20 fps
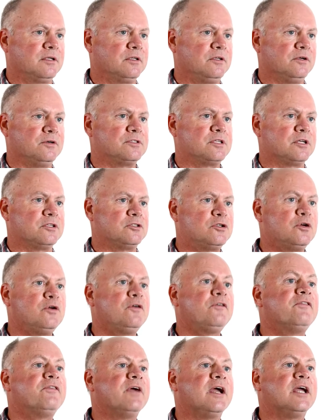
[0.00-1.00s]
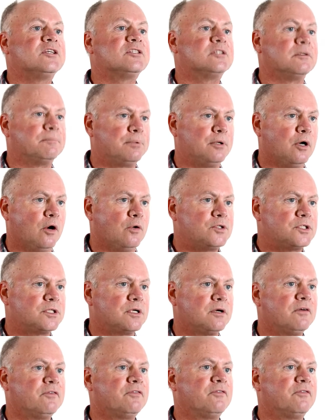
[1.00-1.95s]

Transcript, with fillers: There's a two-phased approach